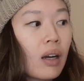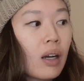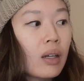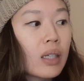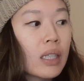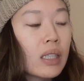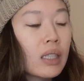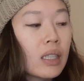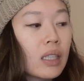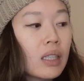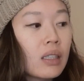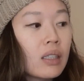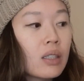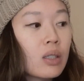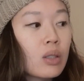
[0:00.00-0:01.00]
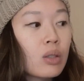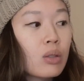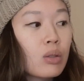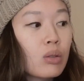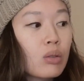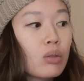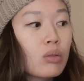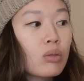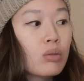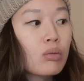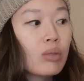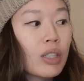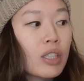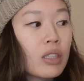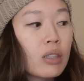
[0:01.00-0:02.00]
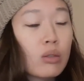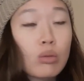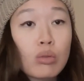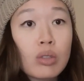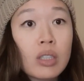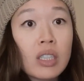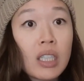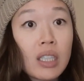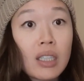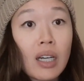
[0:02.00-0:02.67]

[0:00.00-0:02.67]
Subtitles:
in this stress-induced state,